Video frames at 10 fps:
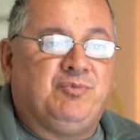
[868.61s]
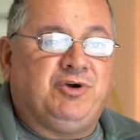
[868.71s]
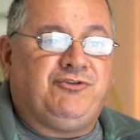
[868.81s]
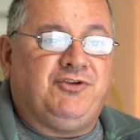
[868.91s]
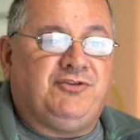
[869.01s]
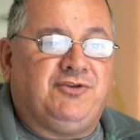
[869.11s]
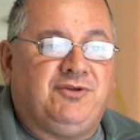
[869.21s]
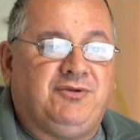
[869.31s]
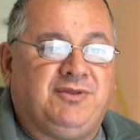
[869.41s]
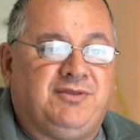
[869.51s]
what you do
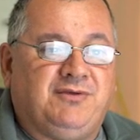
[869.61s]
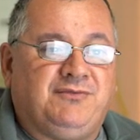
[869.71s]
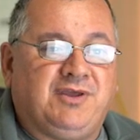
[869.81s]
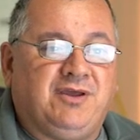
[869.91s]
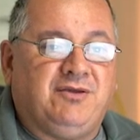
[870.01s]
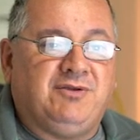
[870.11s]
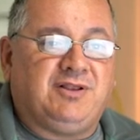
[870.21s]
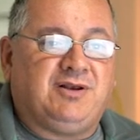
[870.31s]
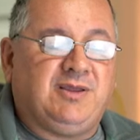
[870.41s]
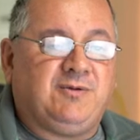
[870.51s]
is you go and
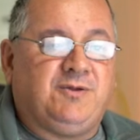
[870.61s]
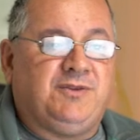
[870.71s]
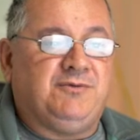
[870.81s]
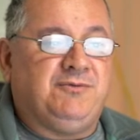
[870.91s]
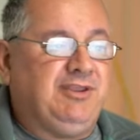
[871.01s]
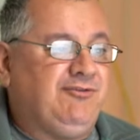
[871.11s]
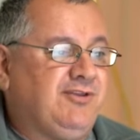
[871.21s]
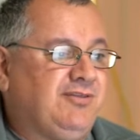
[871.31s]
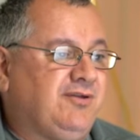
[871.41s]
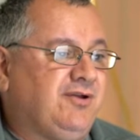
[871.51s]
click on the
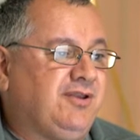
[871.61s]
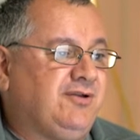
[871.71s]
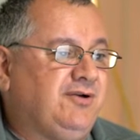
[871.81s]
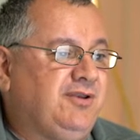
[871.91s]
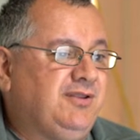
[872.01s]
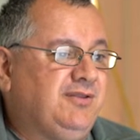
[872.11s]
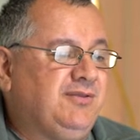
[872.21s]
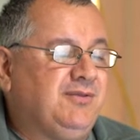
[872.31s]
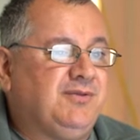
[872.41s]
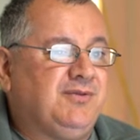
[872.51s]
widgets icon.
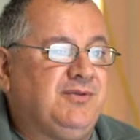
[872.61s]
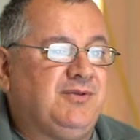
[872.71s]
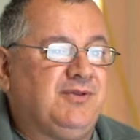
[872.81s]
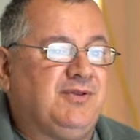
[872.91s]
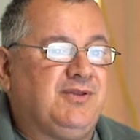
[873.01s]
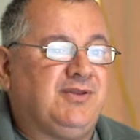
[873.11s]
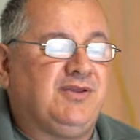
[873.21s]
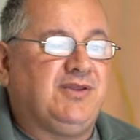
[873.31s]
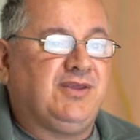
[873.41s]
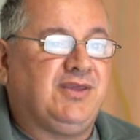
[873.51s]

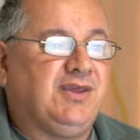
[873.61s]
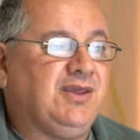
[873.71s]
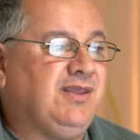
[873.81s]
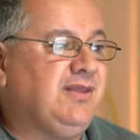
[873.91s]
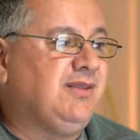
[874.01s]
Okay.